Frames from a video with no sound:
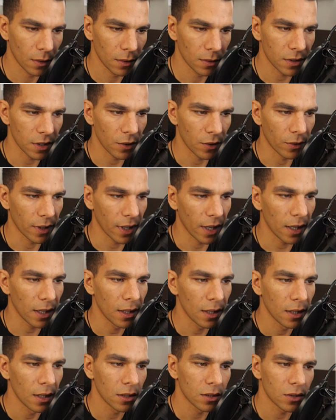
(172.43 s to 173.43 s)
Say OK.
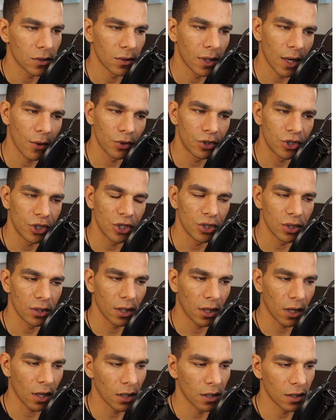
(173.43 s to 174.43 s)
So now we changed
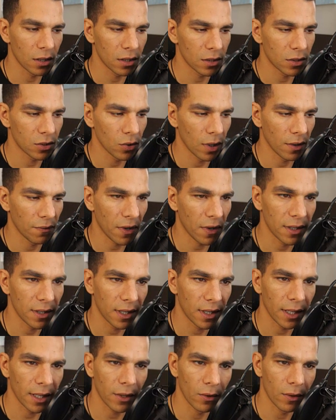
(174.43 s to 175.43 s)
the colors. So if I
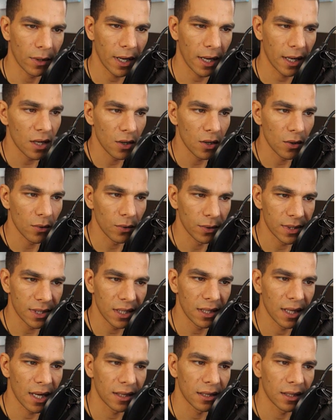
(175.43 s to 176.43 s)
click OK, you will
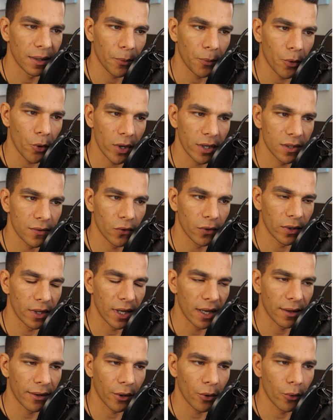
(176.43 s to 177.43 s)
see that the points for the
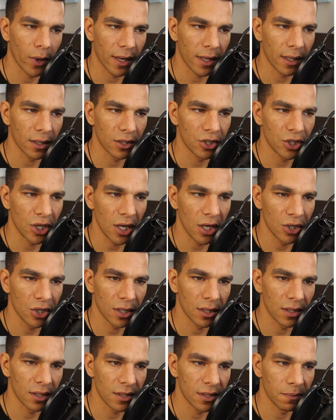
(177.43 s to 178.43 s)
earthquake
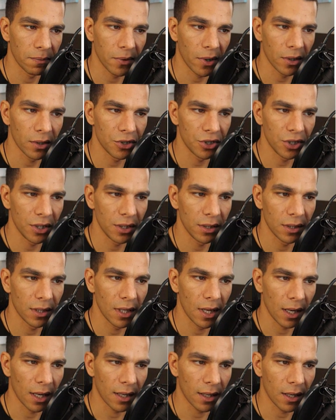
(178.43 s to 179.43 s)
changed the symbology,
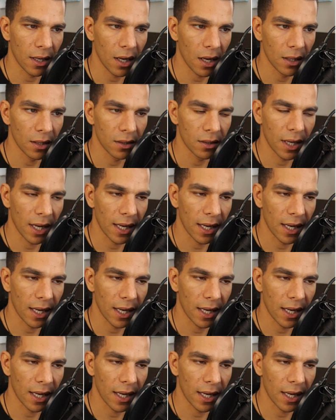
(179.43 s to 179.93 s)
the color